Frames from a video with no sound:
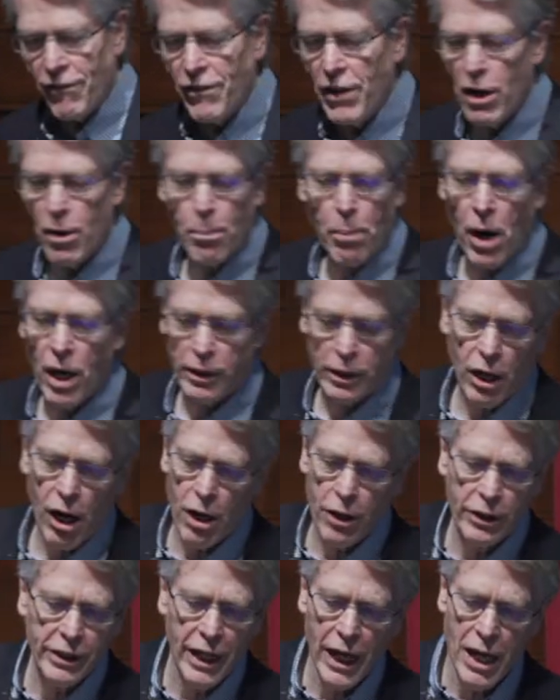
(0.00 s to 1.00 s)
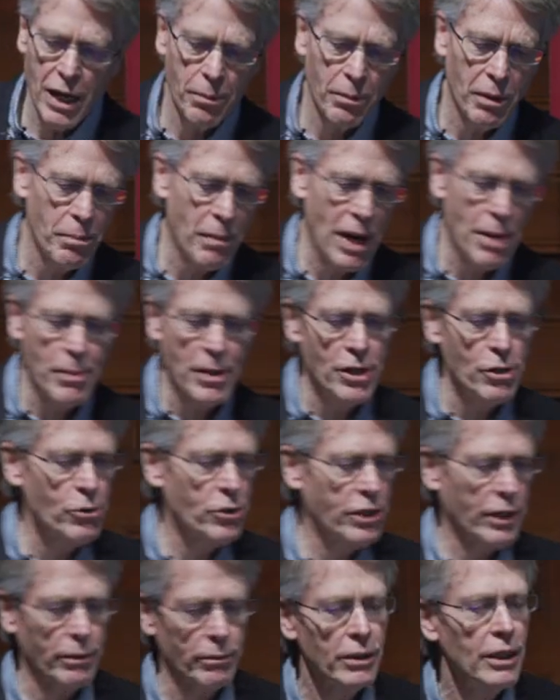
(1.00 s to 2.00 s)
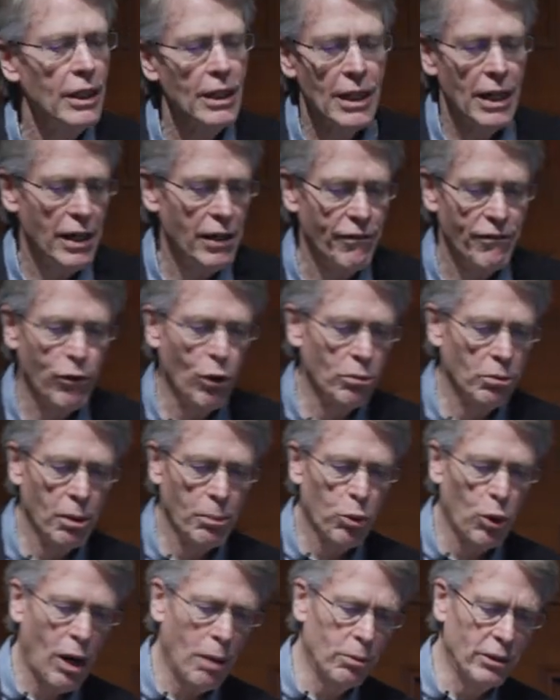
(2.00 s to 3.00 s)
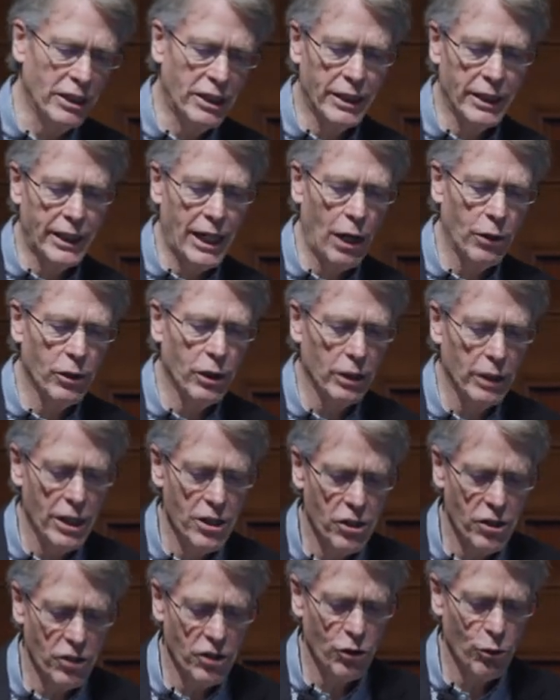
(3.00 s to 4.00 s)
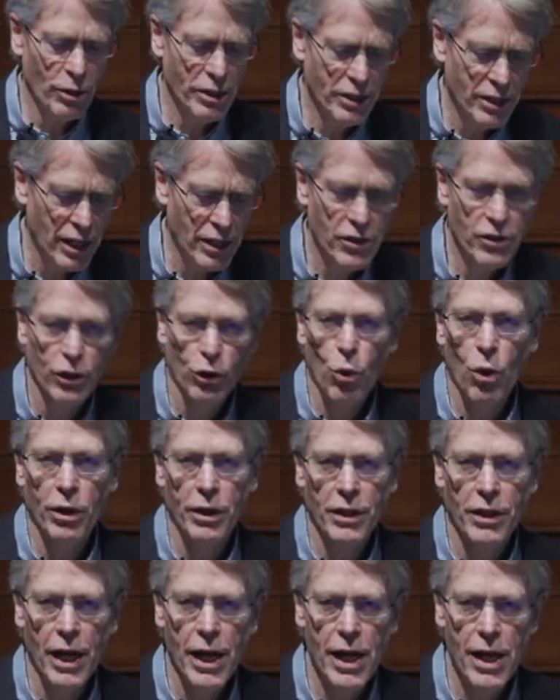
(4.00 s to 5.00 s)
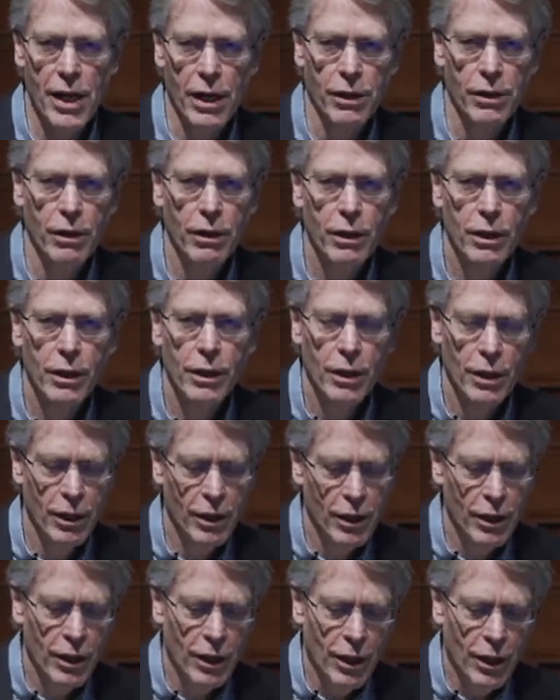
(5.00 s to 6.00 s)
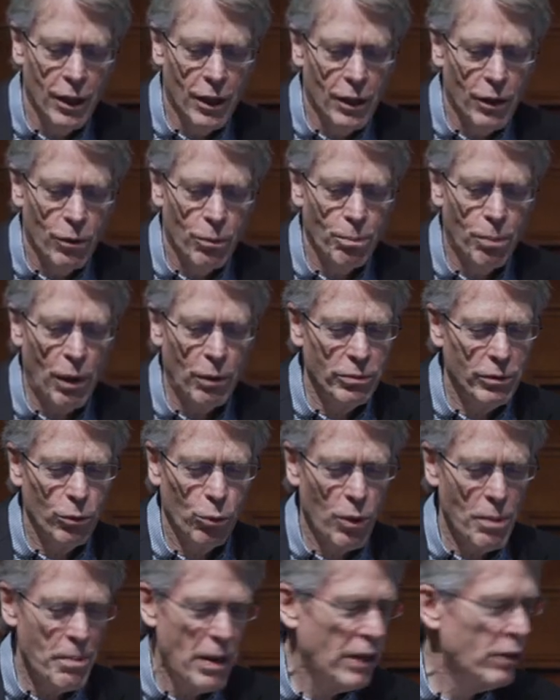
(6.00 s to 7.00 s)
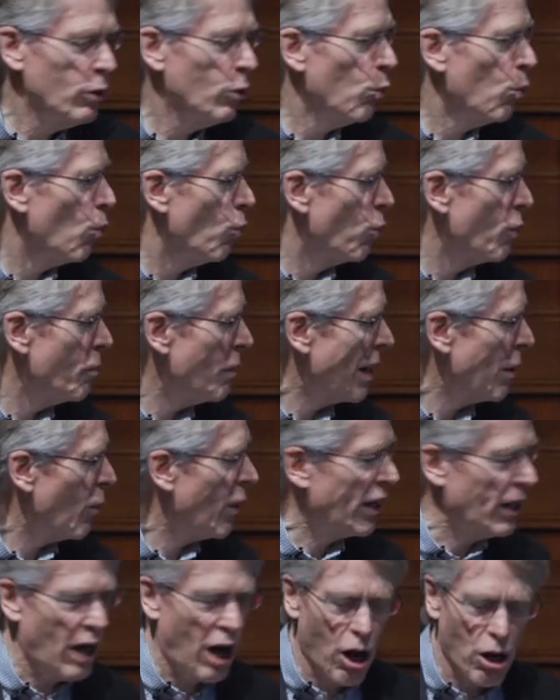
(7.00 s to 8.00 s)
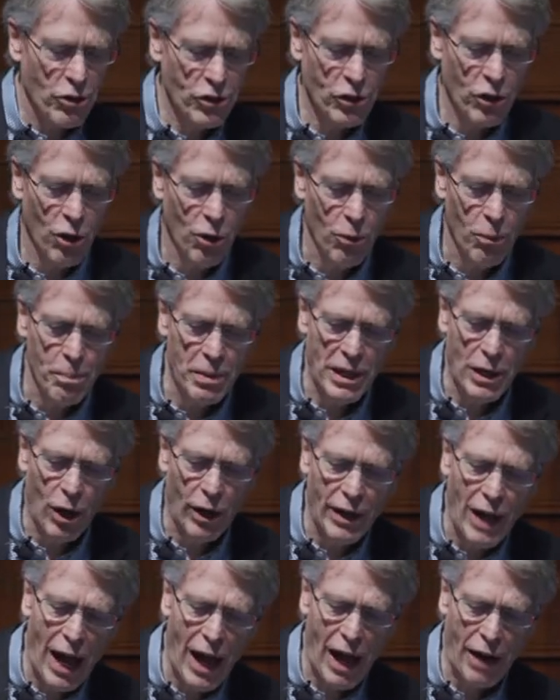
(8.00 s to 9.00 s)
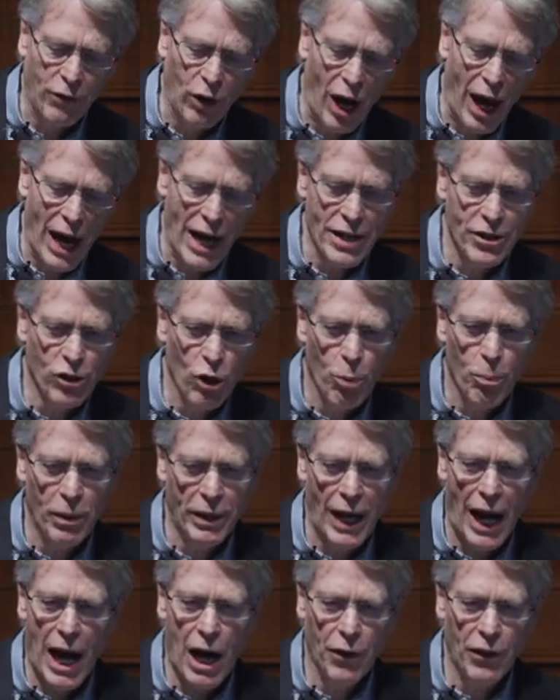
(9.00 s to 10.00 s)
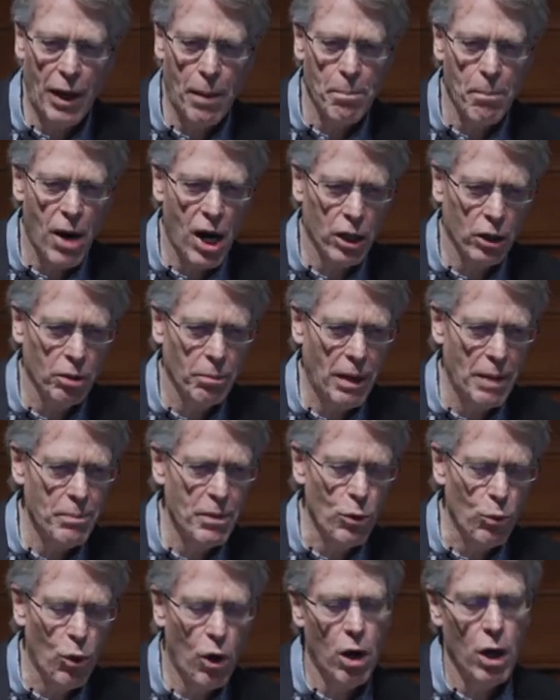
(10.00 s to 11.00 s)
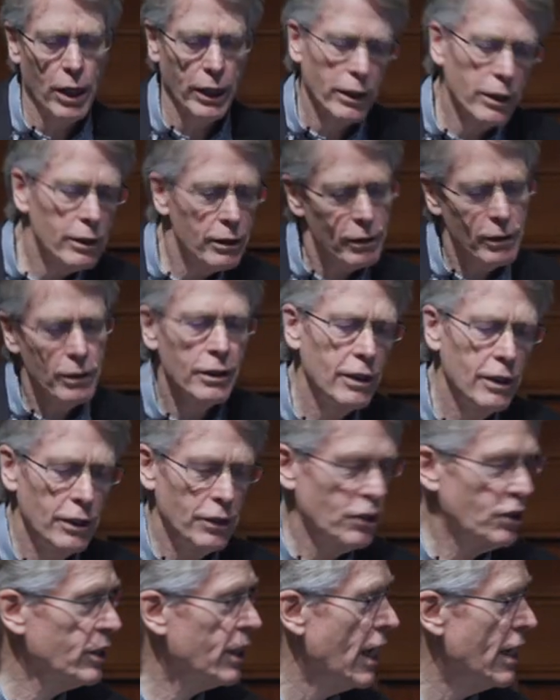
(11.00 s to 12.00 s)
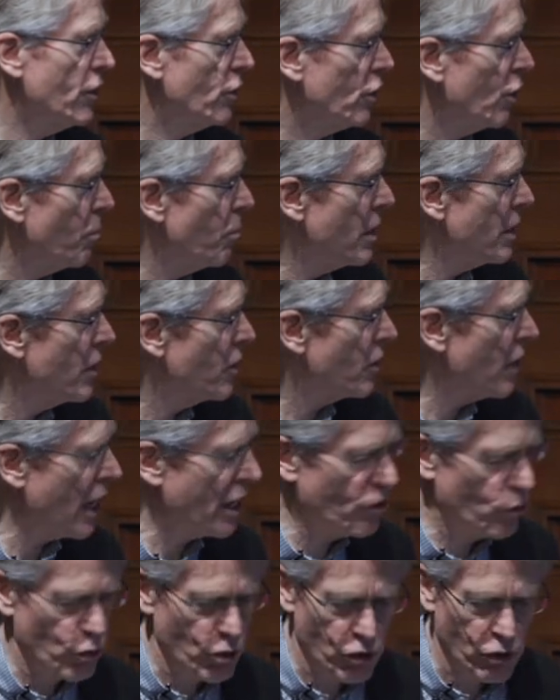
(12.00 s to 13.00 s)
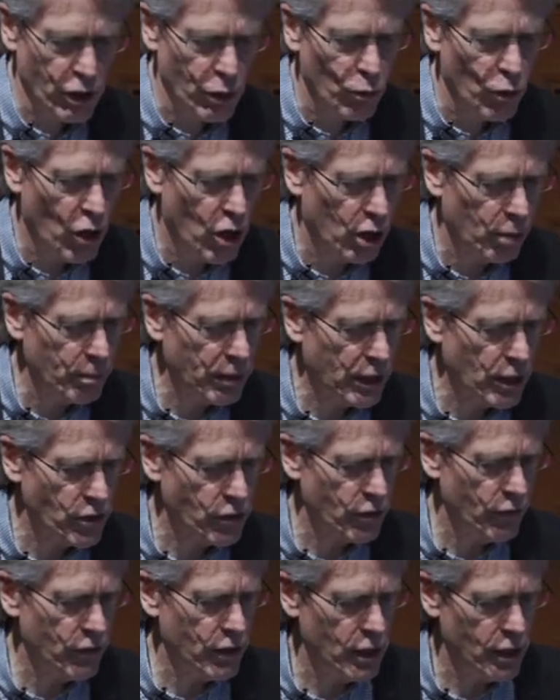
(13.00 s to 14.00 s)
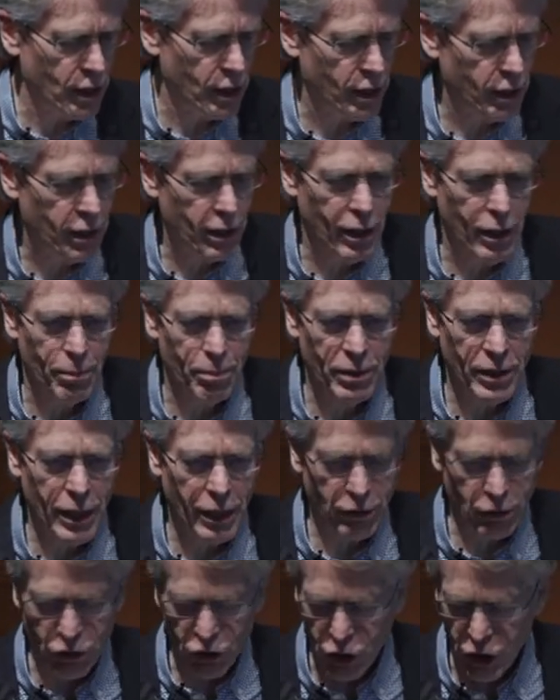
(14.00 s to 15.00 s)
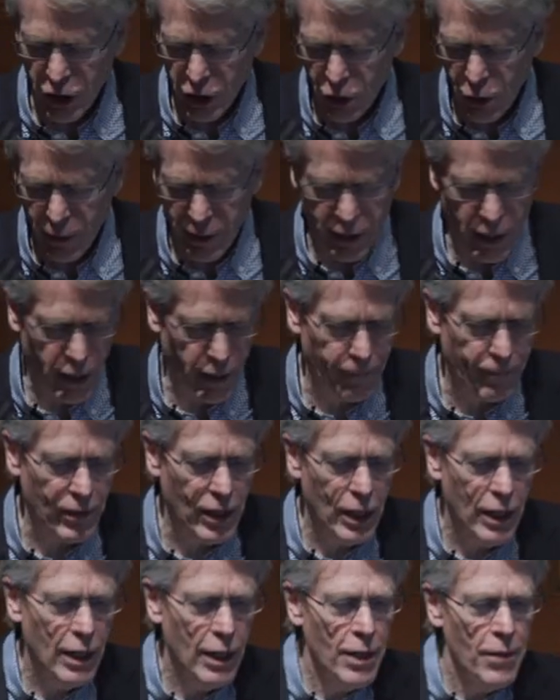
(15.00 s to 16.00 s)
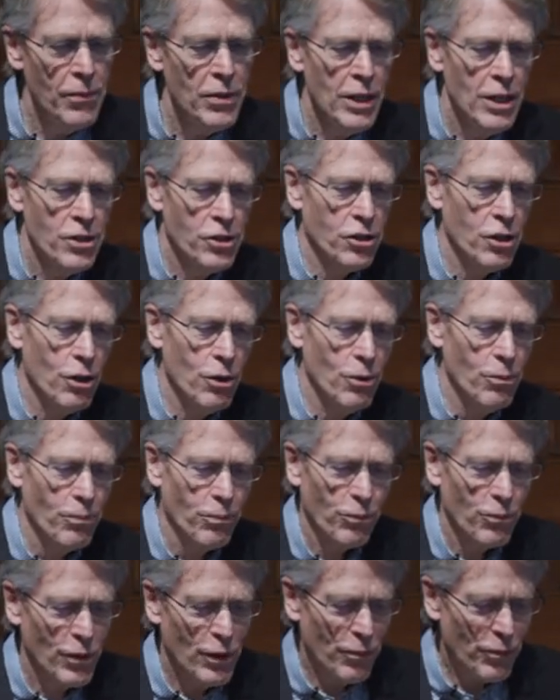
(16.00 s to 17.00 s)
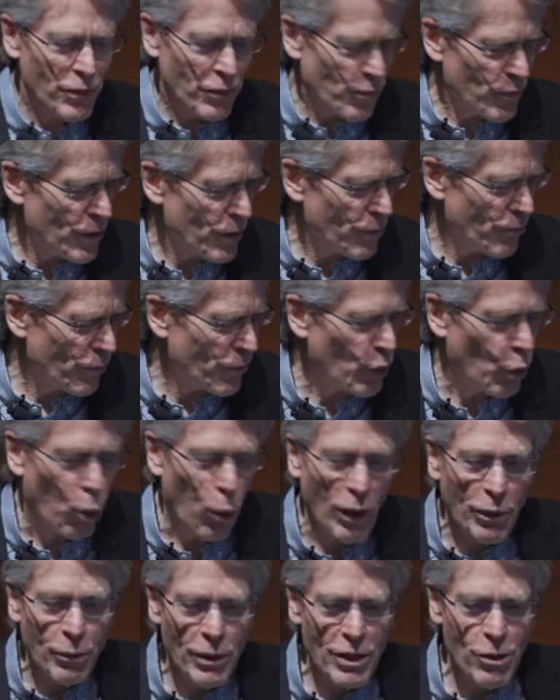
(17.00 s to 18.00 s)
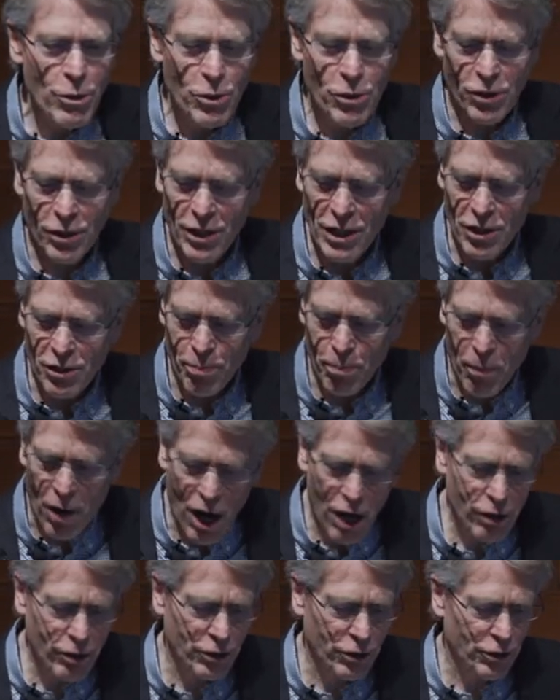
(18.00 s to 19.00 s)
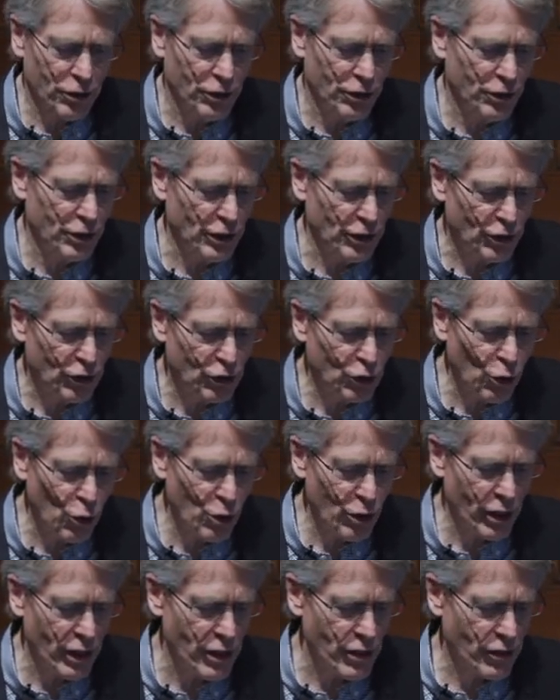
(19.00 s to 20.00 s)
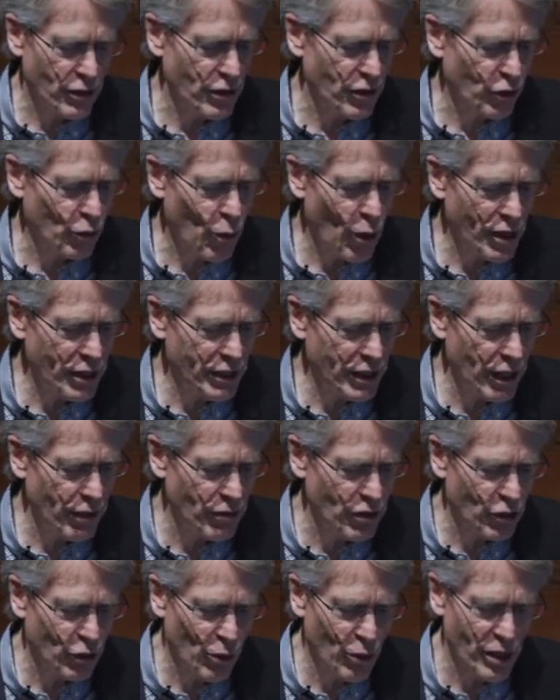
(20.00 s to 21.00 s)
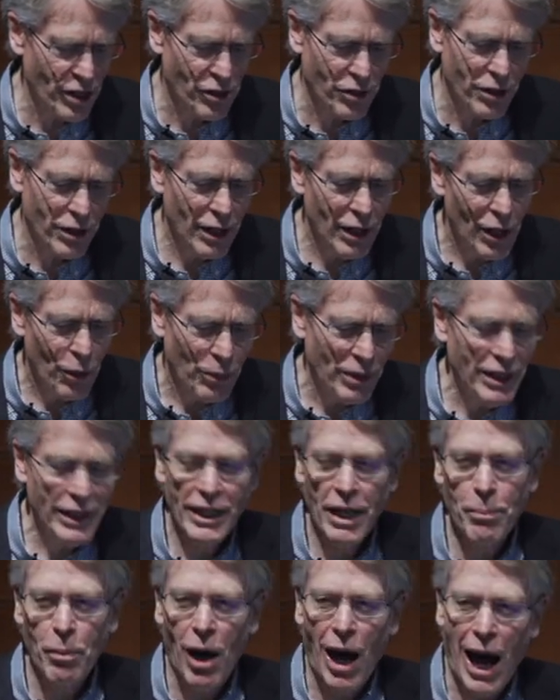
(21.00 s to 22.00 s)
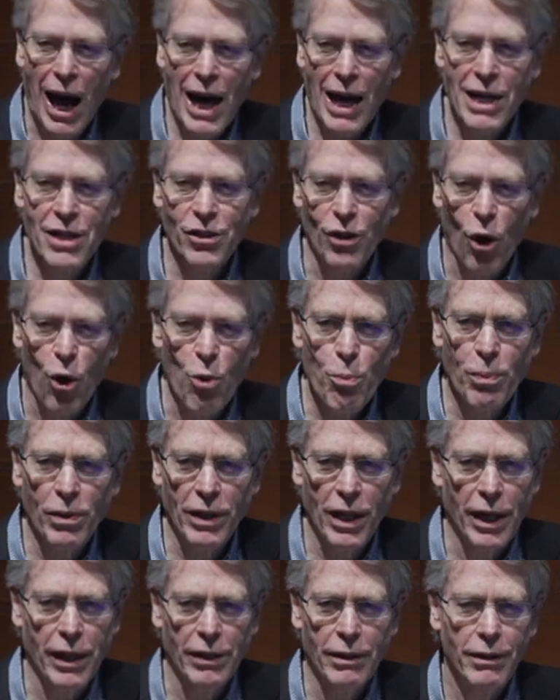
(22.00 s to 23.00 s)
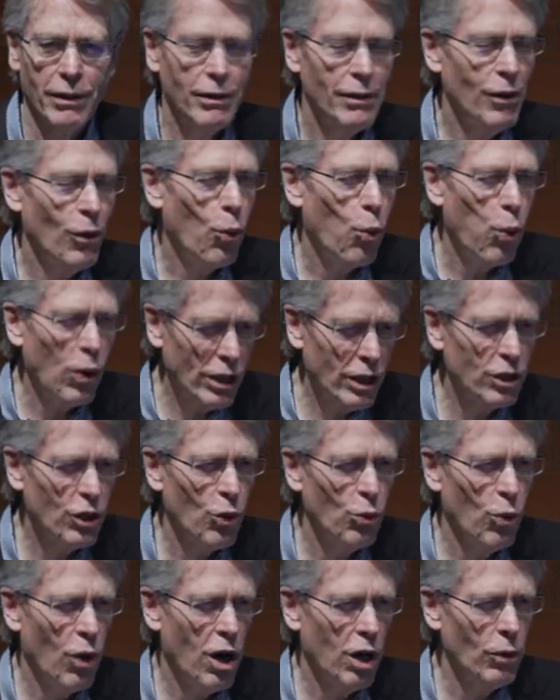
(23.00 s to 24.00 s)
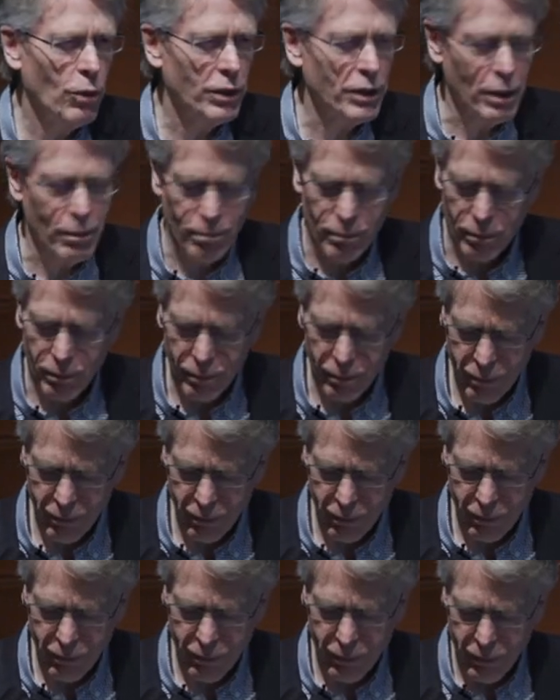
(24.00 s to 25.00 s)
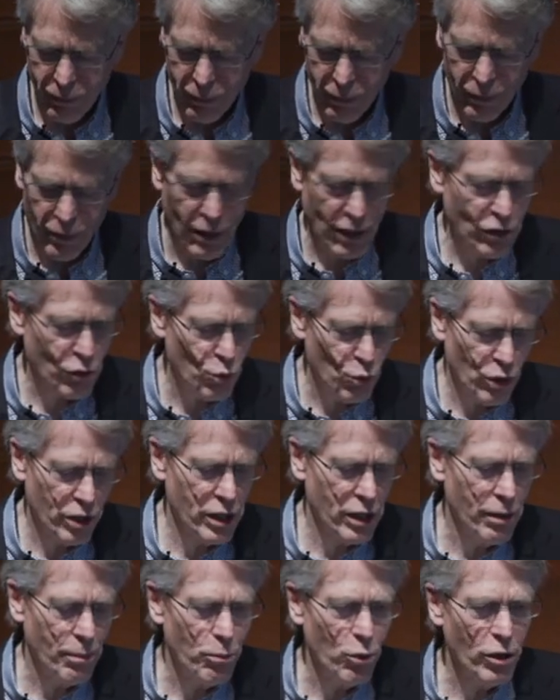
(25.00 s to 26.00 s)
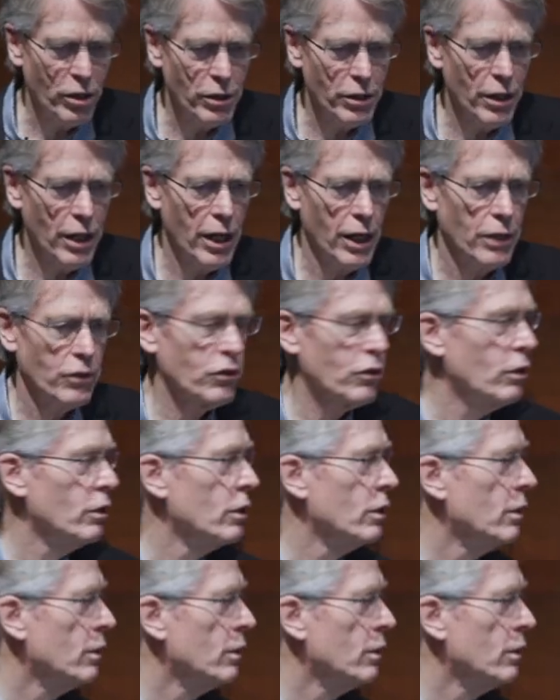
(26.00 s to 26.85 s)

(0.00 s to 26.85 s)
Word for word: a fair part card game and maybe using informal probabilistic calculations to assess the quality of the hand. But we better, we might want to also be, have our eyes open how that model might be wrong. In this case, it could be disastrously wrong because of the uh, uh, potential cheat going on. So when we use these models as these stories, these quantitative stories, we need to keep our eyes open on what could go wrong with them. That's really an important task.